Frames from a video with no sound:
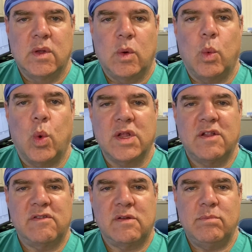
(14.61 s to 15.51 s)
What
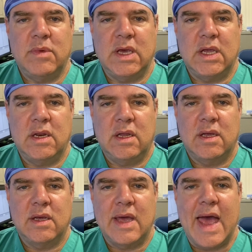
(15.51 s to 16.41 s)
does it mean?
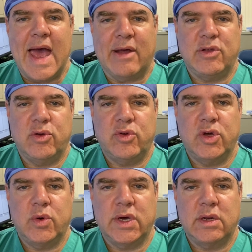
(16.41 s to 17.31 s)
How do you
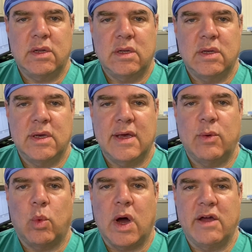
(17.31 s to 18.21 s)
do it? And
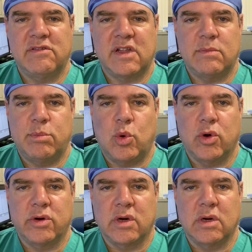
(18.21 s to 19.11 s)
why is it
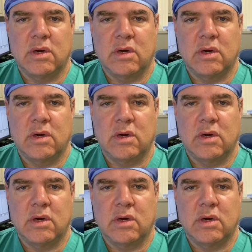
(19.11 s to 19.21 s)
important?